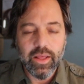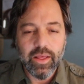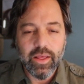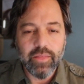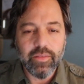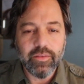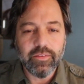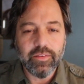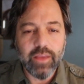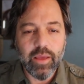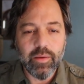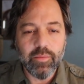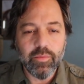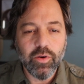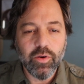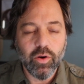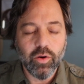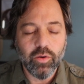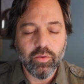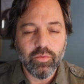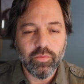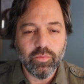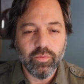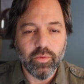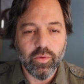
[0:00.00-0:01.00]
The same
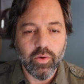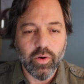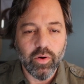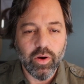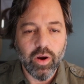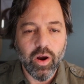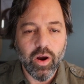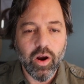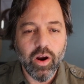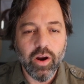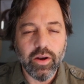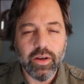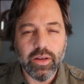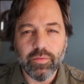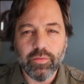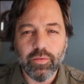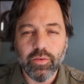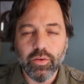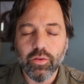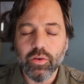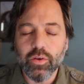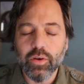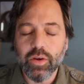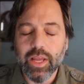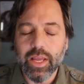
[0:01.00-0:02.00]
goes for art. If
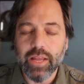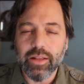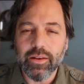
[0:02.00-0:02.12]
you look